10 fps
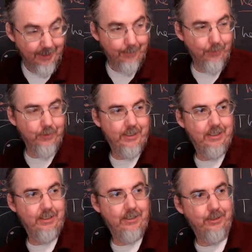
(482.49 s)
But what it
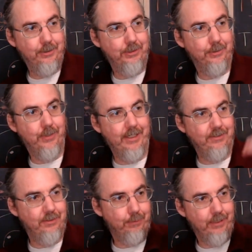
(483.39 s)
did do is it raised
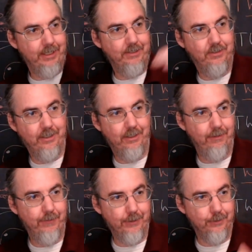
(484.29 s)
the price that the
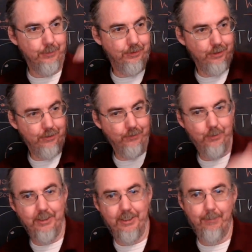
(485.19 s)
Federal Reserve was
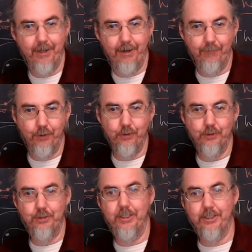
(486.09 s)
willing to pay for gold
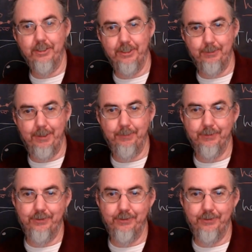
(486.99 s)
to encourage people